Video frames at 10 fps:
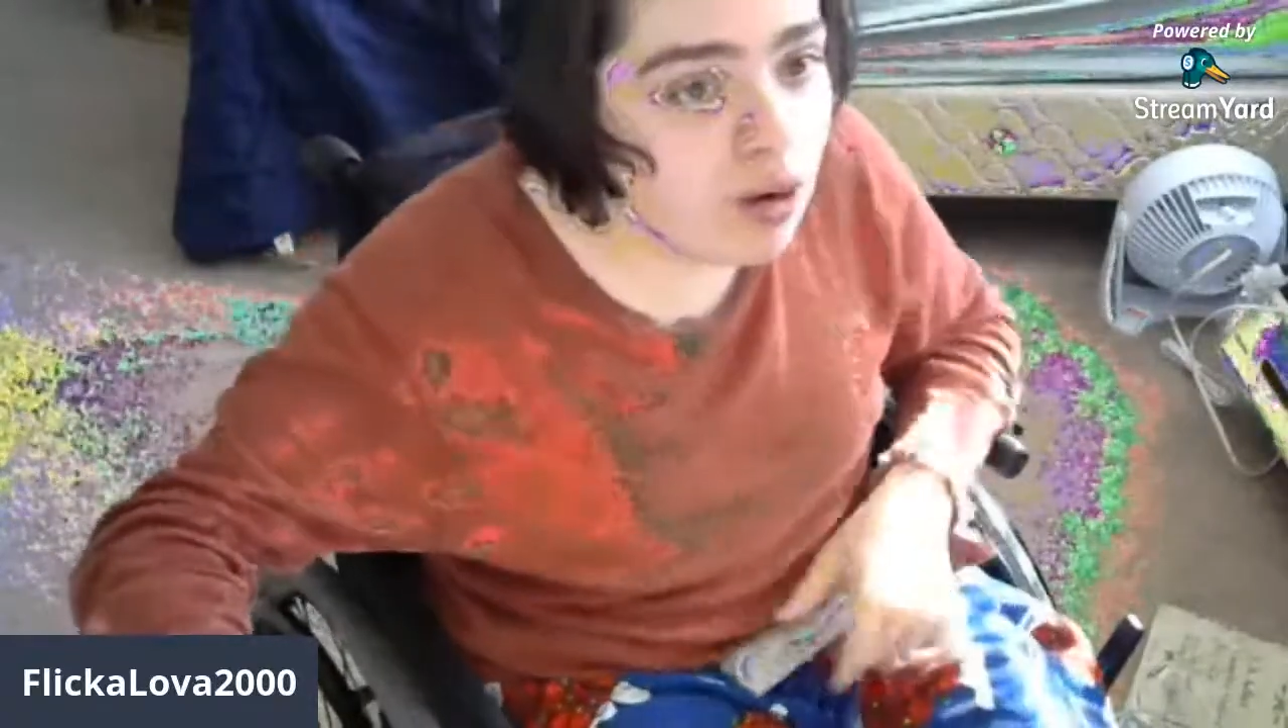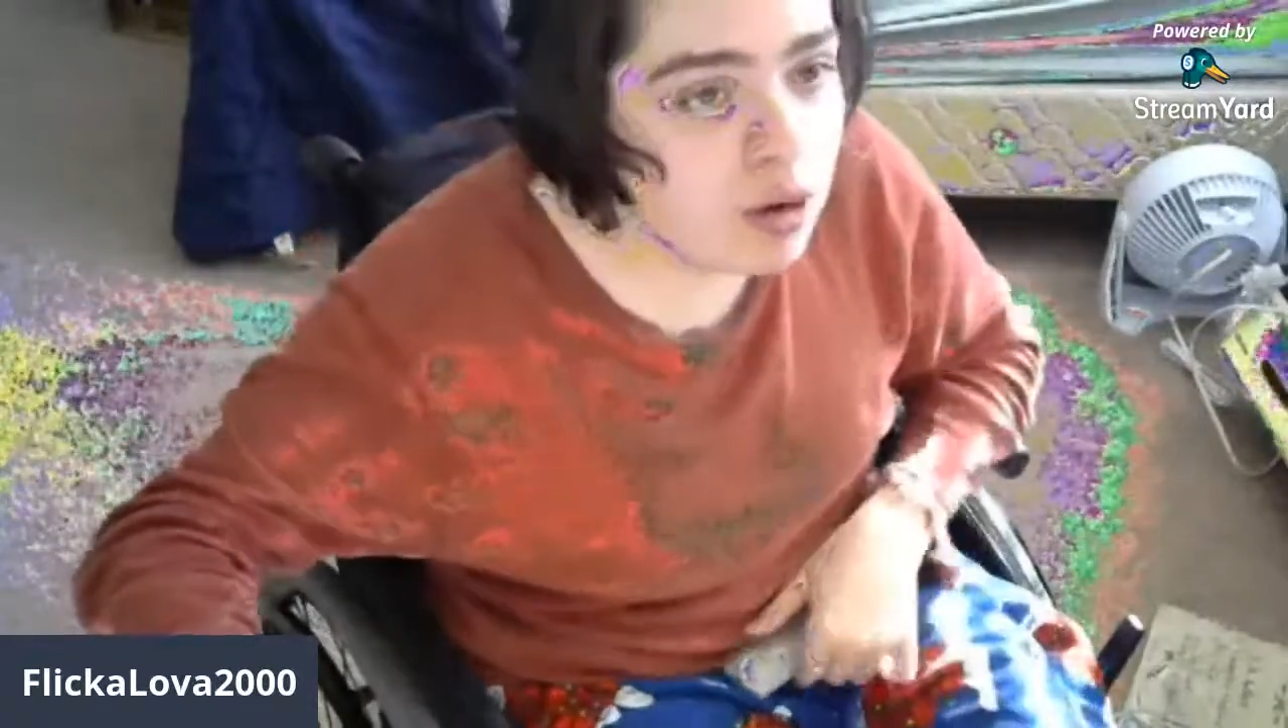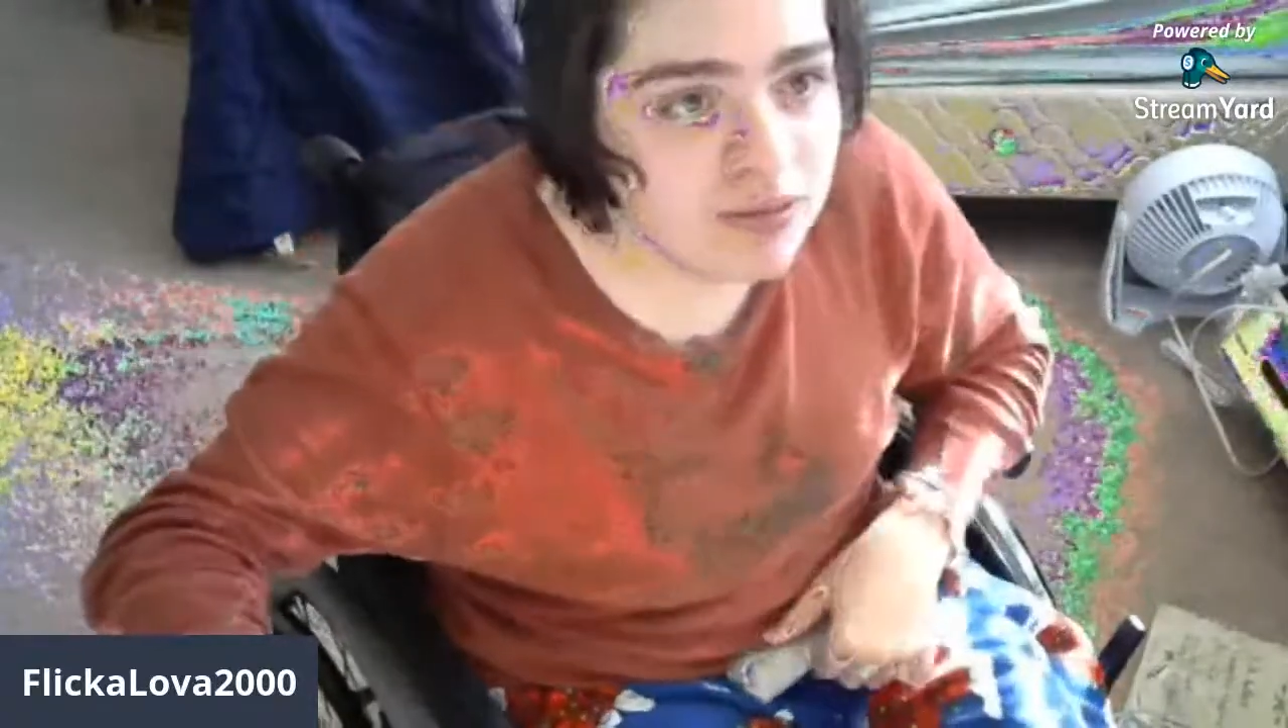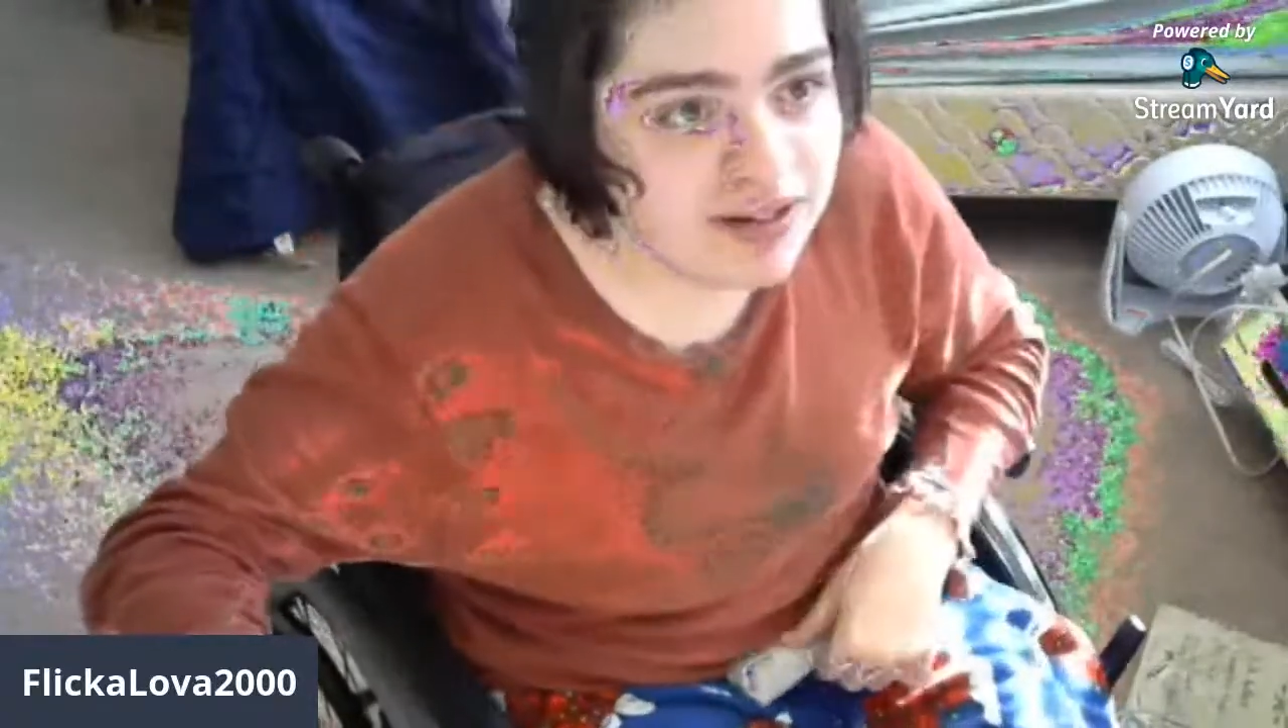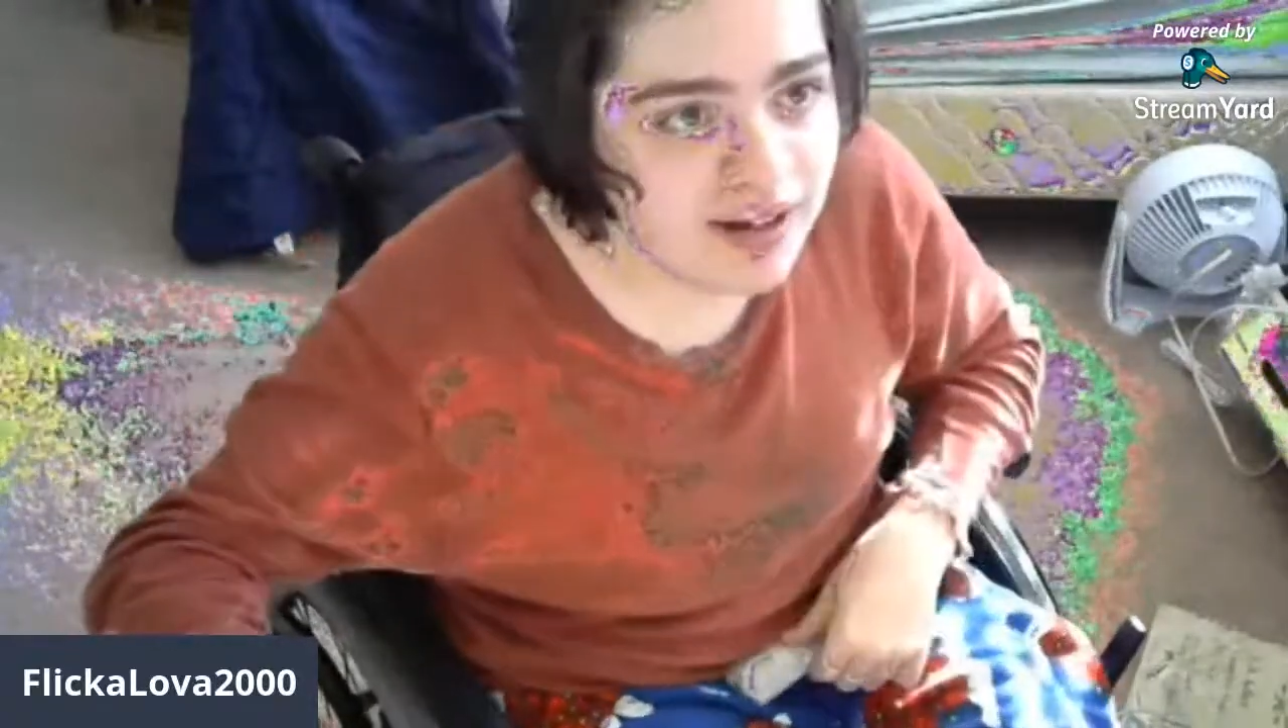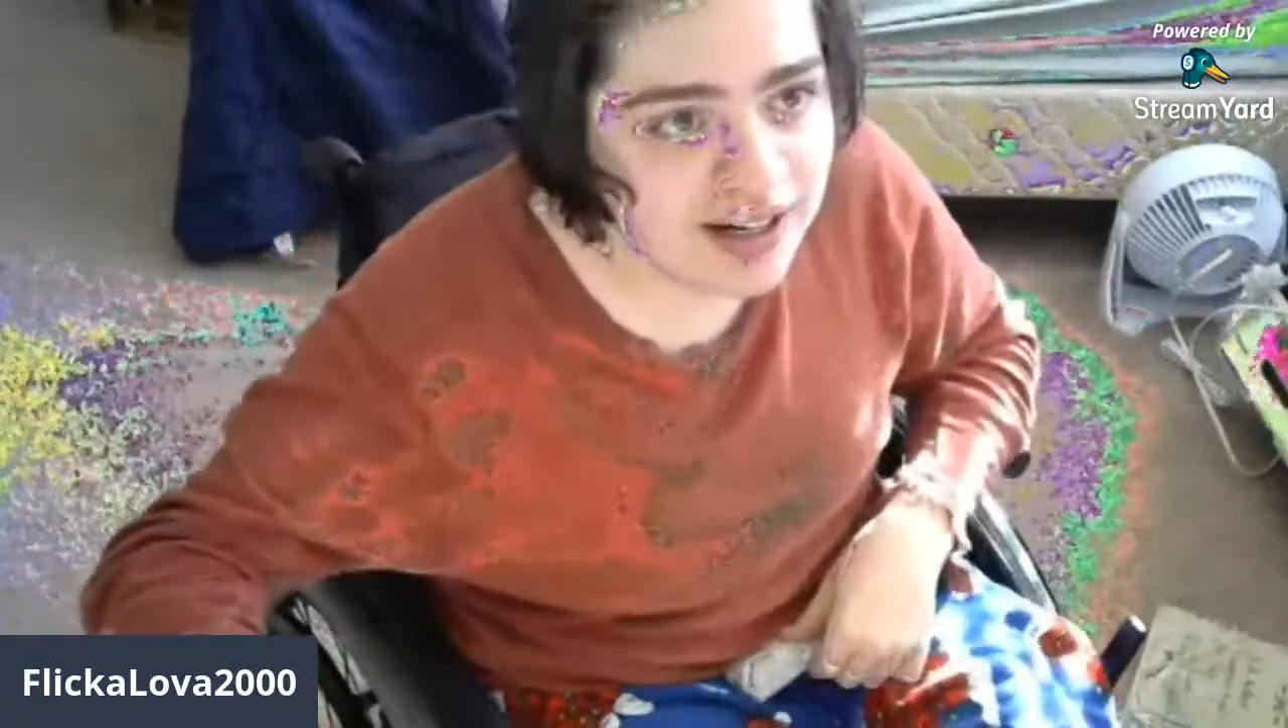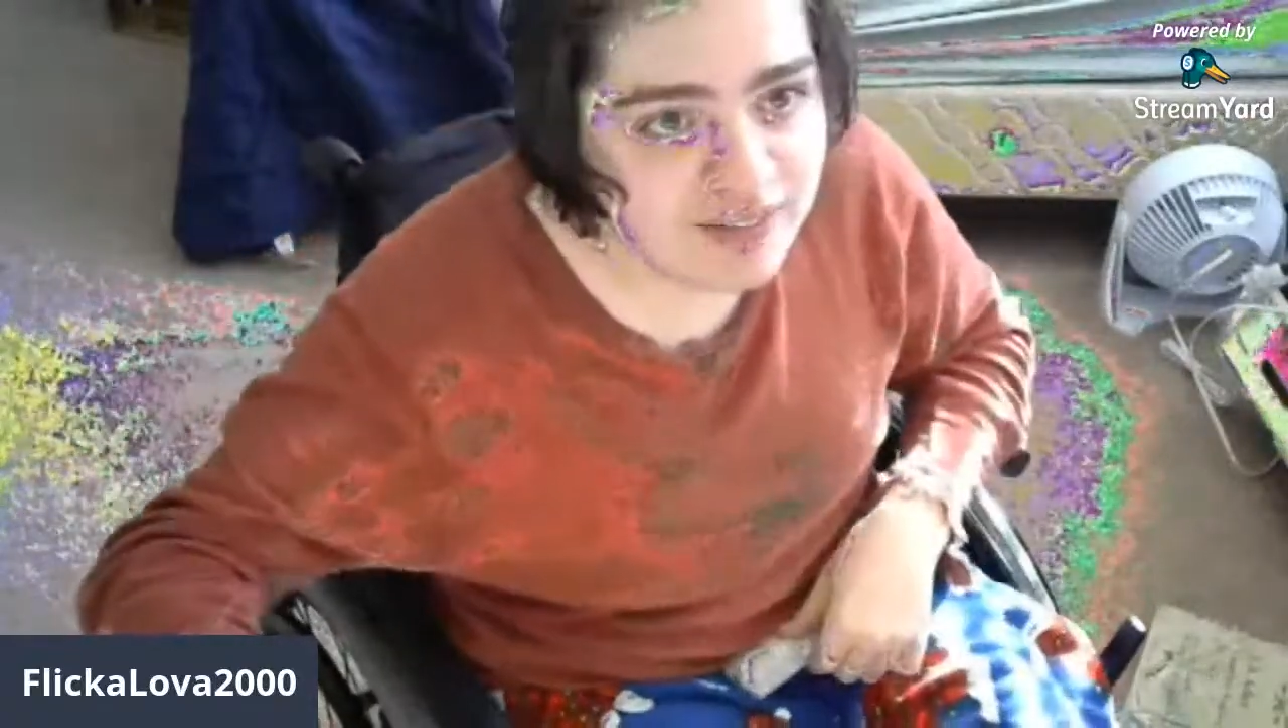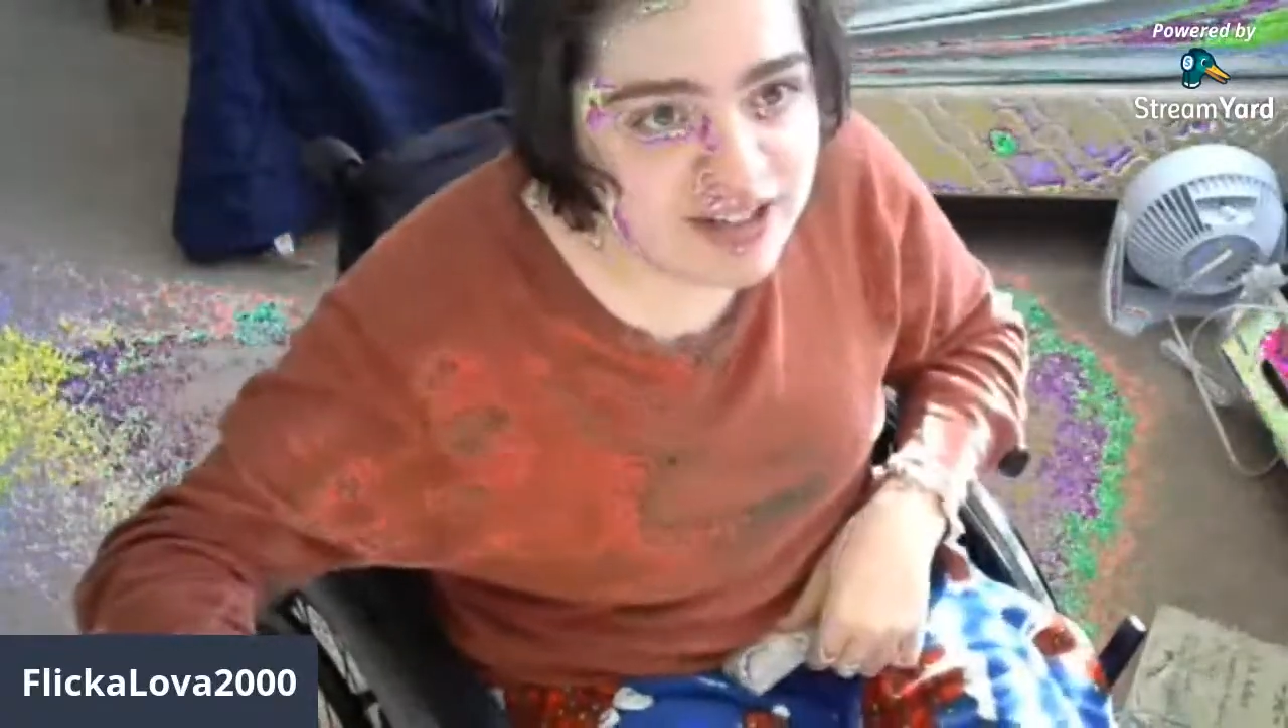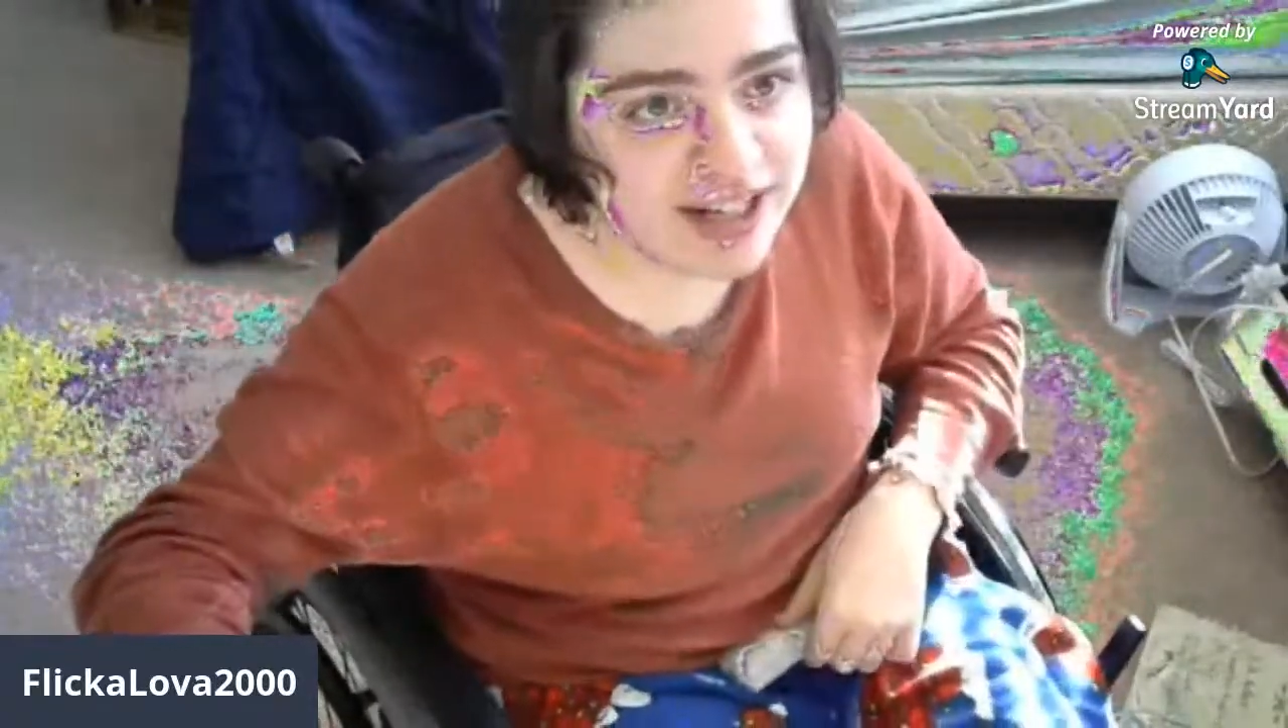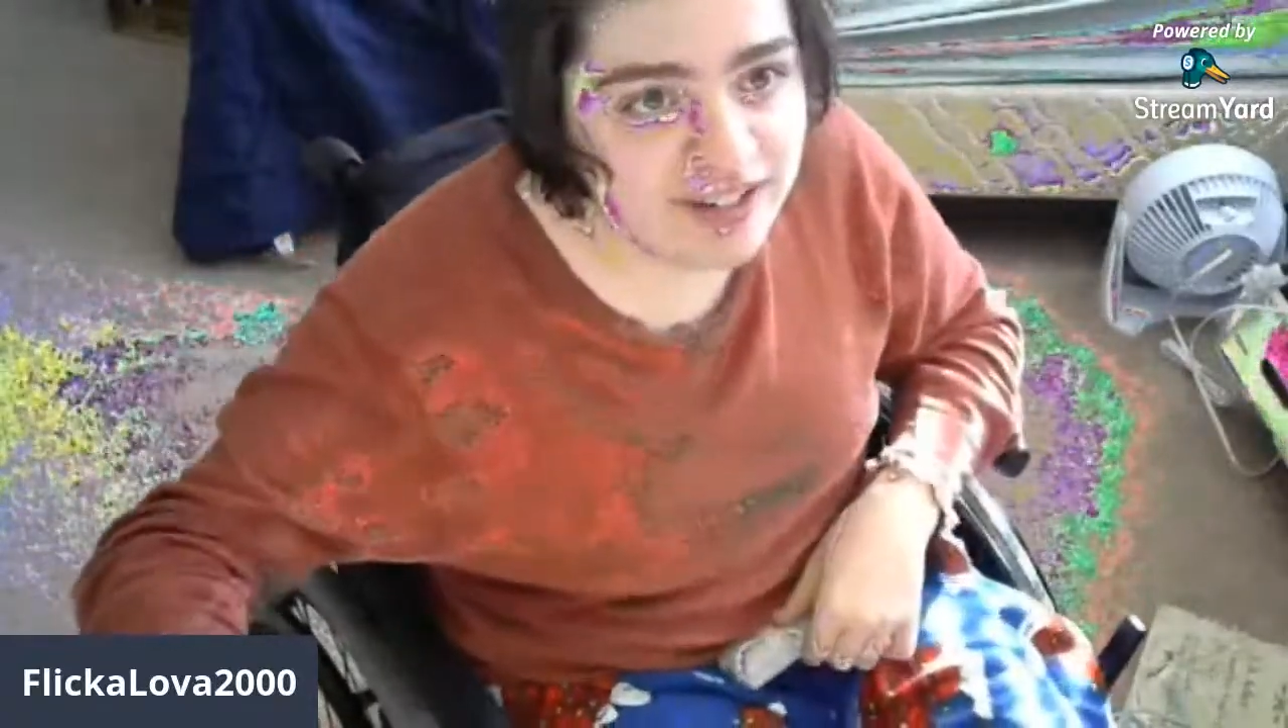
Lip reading: logo did not even